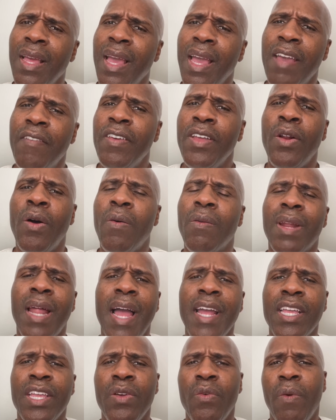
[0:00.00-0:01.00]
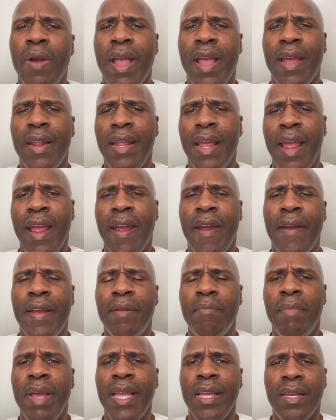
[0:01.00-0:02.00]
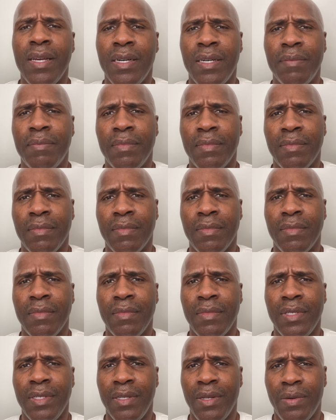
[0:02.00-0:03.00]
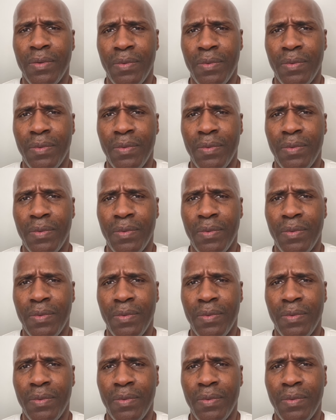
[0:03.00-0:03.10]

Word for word: if you don't like you wearing hair and makeup, you know,